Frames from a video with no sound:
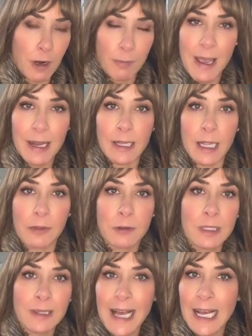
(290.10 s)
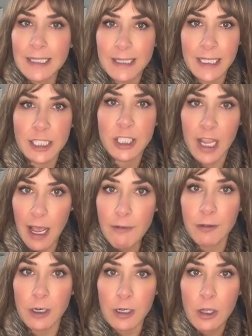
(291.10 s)
panicking. There's a last ditch
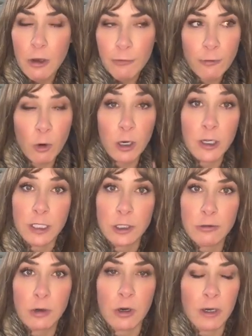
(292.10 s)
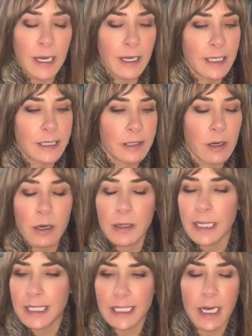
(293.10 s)
effort for control, and it's
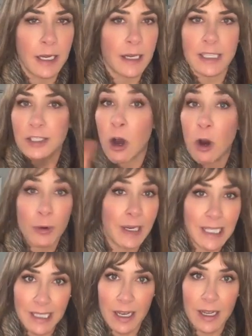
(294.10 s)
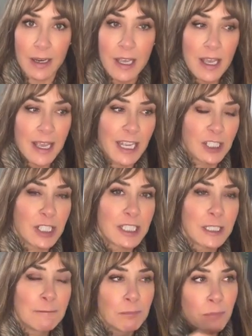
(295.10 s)
done. It's already done.
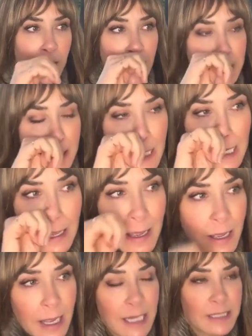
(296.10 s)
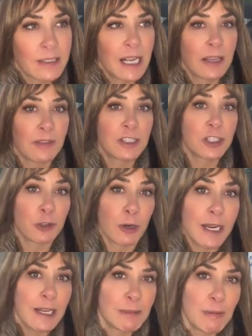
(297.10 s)
It's like this
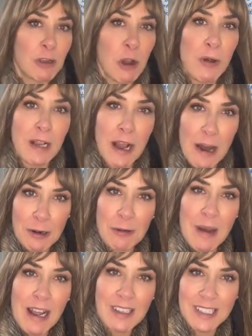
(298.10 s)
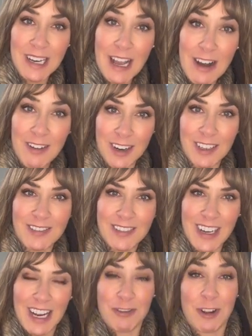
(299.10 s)
train has been going 100 miles an hour,
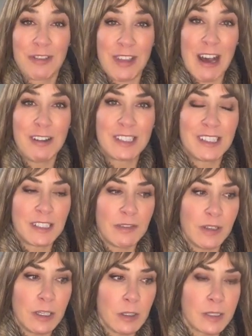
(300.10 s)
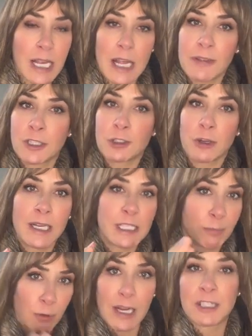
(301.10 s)
right, for thousands of years, and the train's
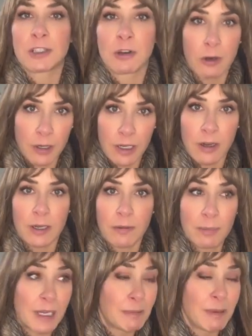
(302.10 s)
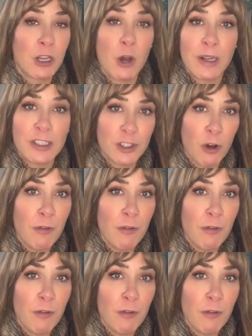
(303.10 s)
brakes are already on. But it's been going so